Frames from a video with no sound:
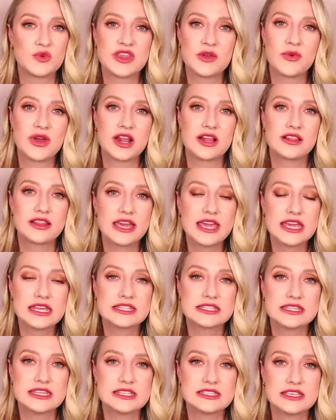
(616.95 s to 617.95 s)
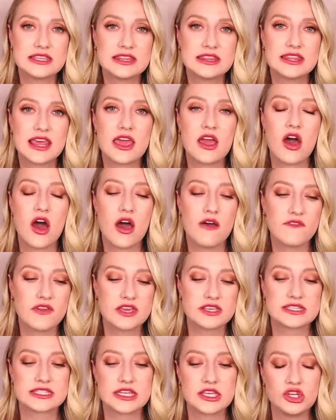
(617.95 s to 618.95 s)
when they went on Clayton season, they
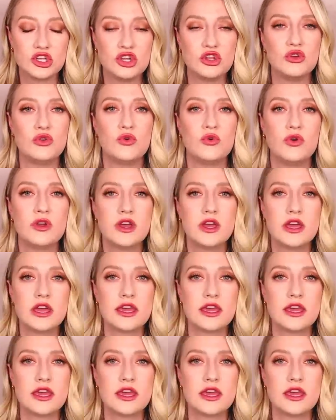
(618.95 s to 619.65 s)
obviously knew.